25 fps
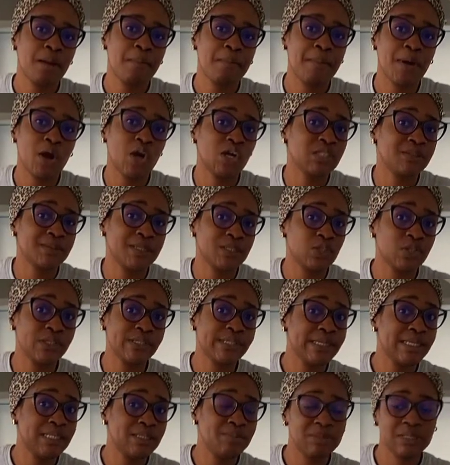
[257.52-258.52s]
My husband doesn't
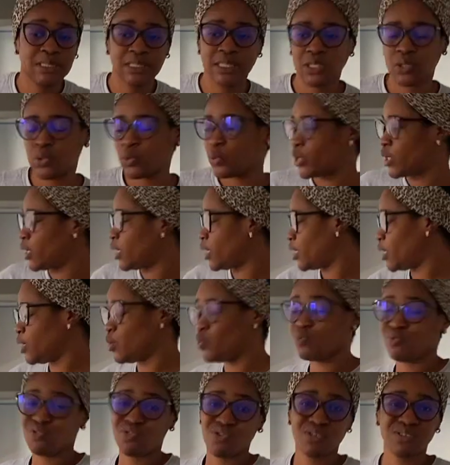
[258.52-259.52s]
eat biscuit, okay? He
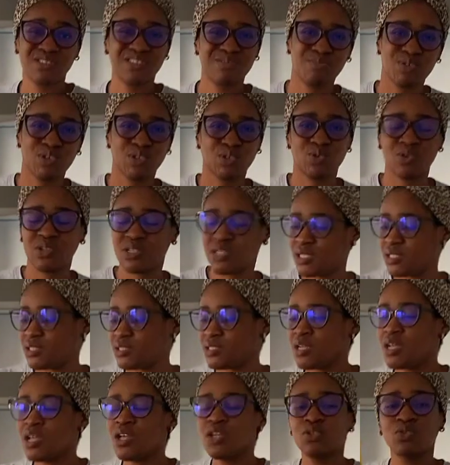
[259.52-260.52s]
will just smash away.
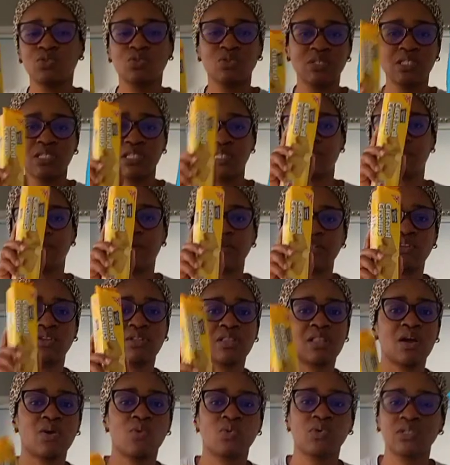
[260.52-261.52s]
So this is my
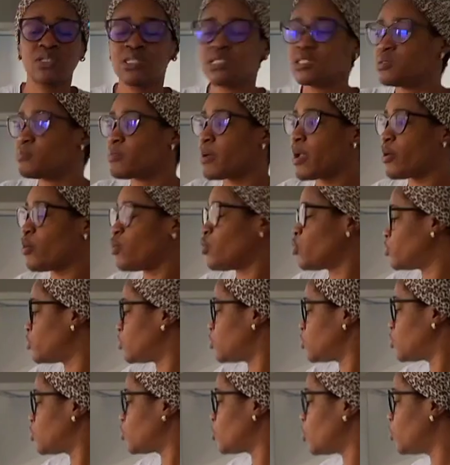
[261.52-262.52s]
daughter one, this is my one.
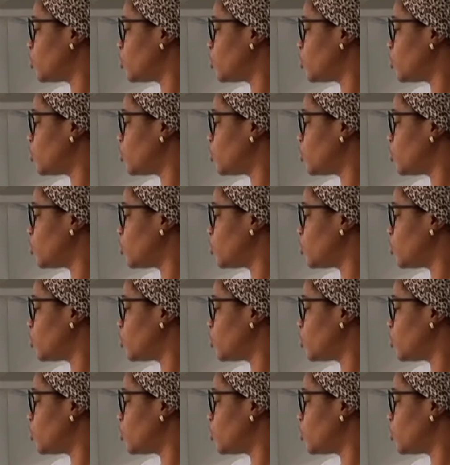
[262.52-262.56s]
So